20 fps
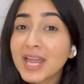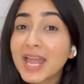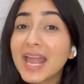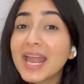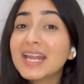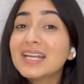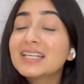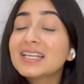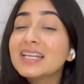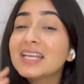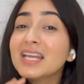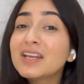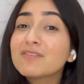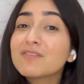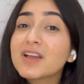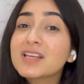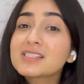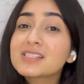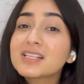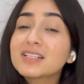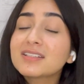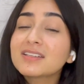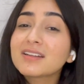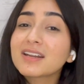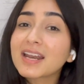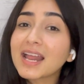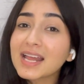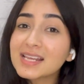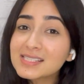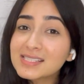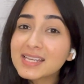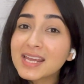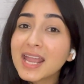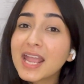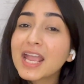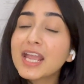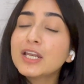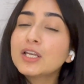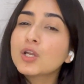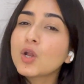It reinvested the rest
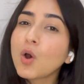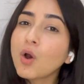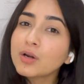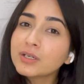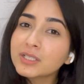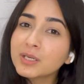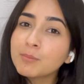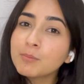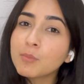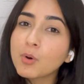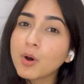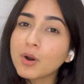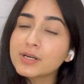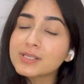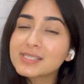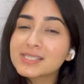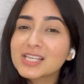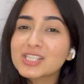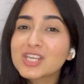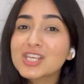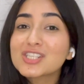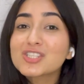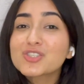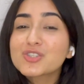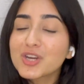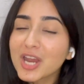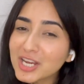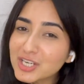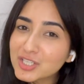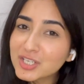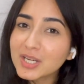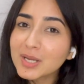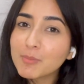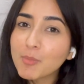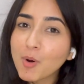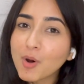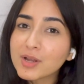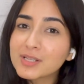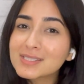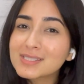in long-term bonds such as treasury
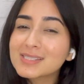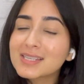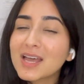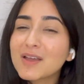bonds,